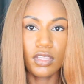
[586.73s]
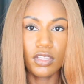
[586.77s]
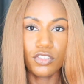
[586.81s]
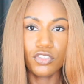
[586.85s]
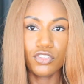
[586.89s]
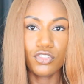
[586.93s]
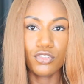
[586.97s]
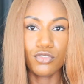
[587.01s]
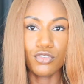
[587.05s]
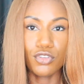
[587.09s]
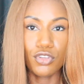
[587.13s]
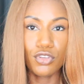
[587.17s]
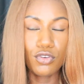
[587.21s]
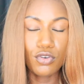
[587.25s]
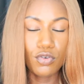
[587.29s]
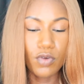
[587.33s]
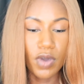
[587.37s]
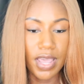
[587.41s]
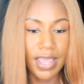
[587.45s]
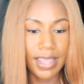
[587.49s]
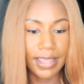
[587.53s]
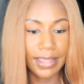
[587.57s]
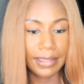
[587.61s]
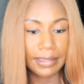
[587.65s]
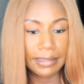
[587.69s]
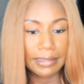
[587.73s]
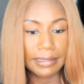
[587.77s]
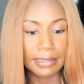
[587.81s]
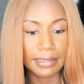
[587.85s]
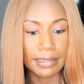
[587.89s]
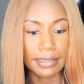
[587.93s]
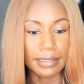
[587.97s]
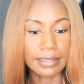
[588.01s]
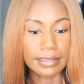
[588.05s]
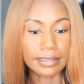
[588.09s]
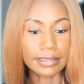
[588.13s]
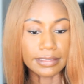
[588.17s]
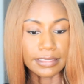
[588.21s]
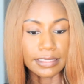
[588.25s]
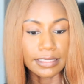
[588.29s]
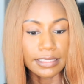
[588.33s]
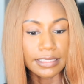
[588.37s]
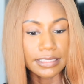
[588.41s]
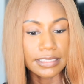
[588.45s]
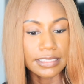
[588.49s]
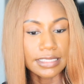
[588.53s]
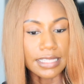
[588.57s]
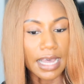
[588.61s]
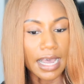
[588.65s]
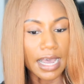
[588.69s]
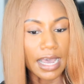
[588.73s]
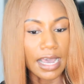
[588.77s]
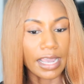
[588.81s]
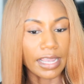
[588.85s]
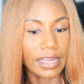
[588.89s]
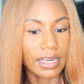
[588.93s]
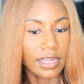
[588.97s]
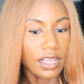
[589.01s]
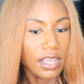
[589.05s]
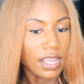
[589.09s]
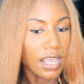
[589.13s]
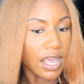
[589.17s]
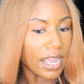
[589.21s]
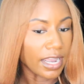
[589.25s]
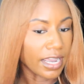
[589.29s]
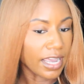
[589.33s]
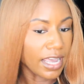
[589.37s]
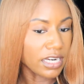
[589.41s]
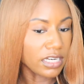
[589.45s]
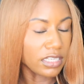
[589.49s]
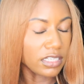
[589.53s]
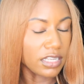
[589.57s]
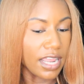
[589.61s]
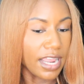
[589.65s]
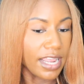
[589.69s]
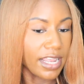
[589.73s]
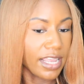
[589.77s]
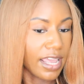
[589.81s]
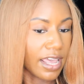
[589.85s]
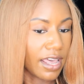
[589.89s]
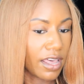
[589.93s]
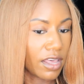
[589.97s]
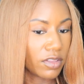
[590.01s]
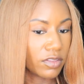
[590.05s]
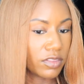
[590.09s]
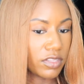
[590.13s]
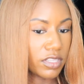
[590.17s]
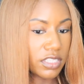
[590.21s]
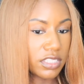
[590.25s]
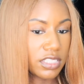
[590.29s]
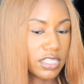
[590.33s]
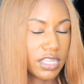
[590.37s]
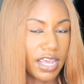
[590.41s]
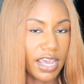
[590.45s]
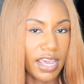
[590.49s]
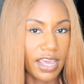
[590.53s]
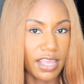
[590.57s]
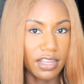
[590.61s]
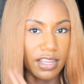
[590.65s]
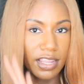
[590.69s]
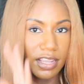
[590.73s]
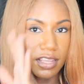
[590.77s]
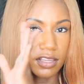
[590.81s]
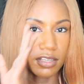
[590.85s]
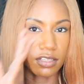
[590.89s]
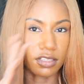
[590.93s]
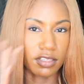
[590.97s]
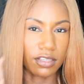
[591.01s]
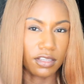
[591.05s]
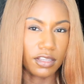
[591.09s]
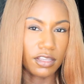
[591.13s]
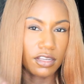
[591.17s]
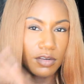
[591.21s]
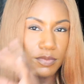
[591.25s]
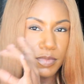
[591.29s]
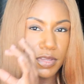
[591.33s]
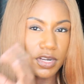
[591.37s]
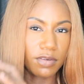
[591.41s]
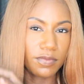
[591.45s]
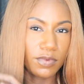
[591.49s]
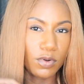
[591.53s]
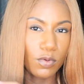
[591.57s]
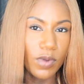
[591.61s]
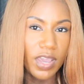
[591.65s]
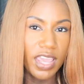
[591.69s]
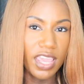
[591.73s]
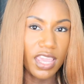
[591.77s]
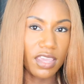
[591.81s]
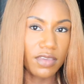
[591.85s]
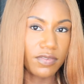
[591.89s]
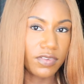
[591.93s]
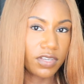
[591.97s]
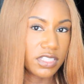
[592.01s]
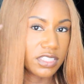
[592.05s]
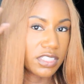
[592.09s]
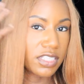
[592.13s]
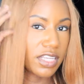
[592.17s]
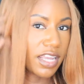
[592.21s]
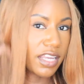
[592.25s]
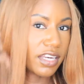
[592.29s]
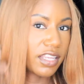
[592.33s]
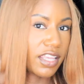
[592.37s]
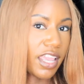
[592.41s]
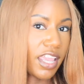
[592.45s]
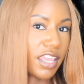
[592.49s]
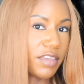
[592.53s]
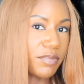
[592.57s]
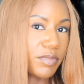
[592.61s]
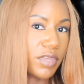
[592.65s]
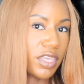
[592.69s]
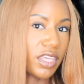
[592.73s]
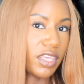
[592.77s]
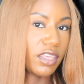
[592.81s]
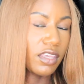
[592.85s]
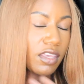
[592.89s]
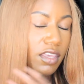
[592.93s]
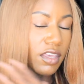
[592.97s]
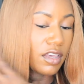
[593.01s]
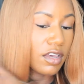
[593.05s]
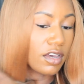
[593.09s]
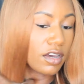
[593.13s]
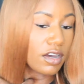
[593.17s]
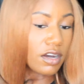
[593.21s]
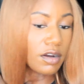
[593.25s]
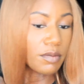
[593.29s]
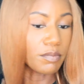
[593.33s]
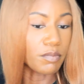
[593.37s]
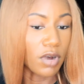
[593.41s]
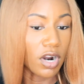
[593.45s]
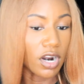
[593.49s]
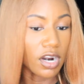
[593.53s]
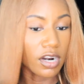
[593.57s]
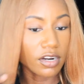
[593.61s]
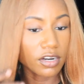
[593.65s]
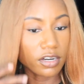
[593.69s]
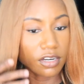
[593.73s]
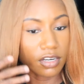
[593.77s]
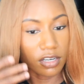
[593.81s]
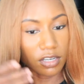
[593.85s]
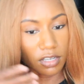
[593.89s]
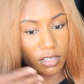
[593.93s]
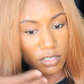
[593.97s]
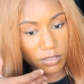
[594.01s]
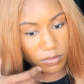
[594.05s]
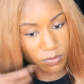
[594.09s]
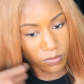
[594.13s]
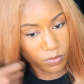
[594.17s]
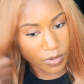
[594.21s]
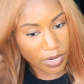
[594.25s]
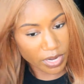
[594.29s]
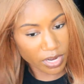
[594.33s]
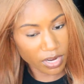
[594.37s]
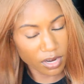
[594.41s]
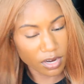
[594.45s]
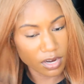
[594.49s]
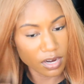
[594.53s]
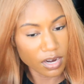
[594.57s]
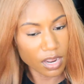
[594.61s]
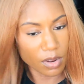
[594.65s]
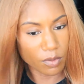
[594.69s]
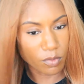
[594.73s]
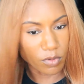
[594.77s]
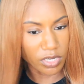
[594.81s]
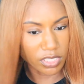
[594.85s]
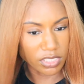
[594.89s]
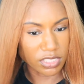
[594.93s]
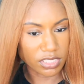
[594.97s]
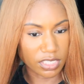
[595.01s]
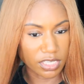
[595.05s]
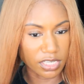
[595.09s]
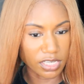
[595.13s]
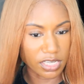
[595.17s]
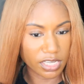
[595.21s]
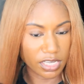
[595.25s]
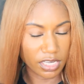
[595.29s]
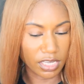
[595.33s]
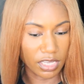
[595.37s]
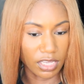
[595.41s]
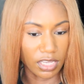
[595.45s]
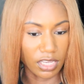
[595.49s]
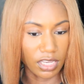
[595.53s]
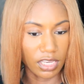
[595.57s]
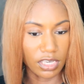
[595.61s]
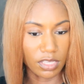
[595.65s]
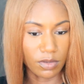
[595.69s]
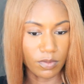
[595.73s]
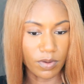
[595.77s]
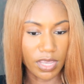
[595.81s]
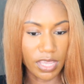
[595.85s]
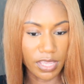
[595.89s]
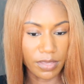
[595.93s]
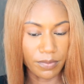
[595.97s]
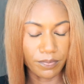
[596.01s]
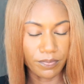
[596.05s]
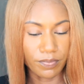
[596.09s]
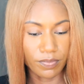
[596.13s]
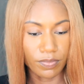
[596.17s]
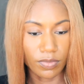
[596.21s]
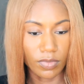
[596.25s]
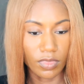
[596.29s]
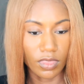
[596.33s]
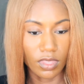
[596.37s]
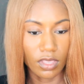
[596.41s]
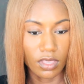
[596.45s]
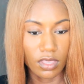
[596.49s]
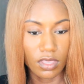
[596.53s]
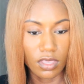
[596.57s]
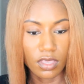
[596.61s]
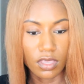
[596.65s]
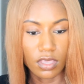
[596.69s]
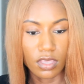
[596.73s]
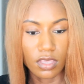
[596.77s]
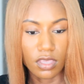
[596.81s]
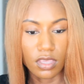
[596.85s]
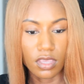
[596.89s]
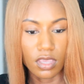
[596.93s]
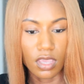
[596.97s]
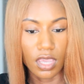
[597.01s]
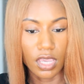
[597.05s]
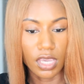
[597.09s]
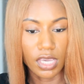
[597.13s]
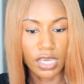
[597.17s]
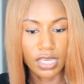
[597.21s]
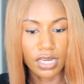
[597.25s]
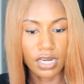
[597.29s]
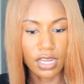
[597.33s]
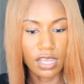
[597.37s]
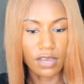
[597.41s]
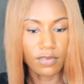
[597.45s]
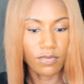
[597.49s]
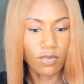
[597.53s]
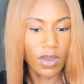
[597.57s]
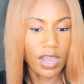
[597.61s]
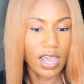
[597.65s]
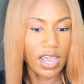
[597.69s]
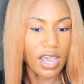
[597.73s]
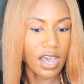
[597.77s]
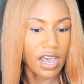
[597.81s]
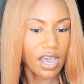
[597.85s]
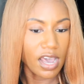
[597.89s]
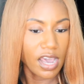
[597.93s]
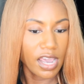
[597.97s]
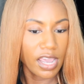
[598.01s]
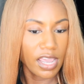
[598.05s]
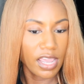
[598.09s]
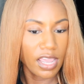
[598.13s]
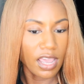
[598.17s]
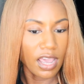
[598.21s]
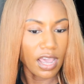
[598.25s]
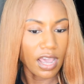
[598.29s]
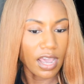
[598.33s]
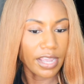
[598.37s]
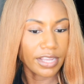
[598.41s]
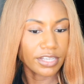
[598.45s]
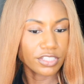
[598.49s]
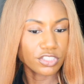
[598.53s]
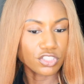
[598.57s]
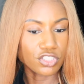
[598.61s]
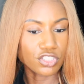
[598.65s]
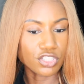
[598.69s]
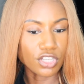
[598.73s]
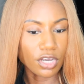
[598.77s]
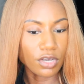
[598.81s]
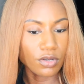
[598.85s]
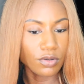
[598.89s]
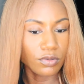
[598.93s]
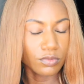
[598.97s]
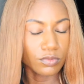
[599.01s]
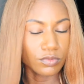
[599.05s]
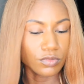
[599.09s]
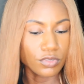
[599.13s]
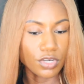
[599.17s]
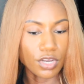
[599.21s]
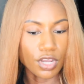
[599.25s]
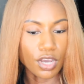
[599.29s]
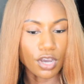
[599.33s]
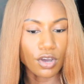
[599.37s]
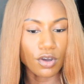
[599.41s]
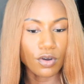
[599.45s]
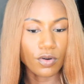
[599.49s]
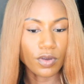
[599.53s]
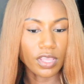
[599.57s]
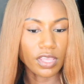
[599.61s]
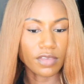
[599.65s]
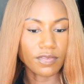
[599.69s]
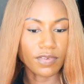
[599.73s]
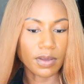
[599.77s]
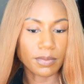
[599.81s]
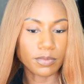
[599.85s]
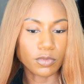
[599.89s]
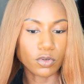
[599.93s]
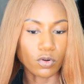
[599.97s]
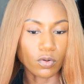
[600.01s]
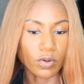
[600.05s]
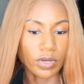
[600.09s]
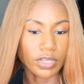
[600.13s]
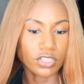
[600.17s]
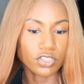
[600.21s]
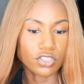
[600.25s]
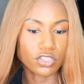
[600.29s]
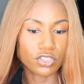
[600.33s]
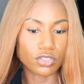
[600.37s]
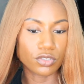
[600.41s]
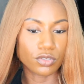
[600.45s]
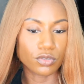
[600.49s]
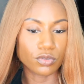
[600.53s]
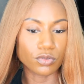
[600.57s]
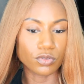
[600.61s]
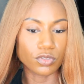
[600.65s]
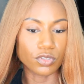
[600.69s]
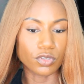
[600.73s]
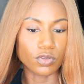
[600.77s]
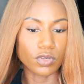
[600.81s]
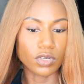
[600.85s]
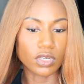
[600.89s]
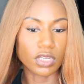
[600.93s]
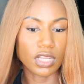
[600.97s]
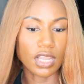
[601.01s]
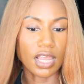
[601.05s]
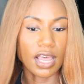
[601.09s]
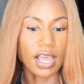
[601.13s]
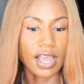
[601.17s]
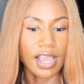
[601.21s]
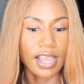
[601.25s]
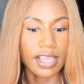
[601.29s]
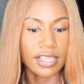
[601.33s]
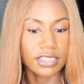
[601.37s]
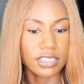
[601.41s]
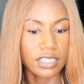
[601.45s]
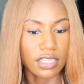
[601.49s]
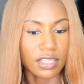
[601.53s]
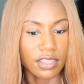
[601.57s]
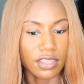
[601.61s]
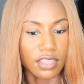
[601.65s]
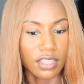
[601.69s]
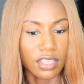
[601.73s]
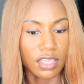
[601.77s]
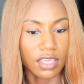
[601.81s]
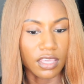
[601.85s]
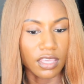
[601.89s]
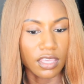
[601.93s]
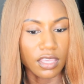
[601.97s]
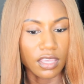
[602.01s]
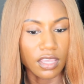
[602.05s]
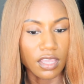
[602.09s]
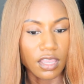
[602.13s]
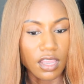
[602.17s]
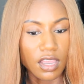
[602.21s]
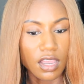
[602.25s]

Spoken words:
To do the other side, I kind of like how this had like a little bit of a wave, because it kind of gave me a marker of where I wanted to cut anyway. And FYI, I don't know if I'm going to utilize the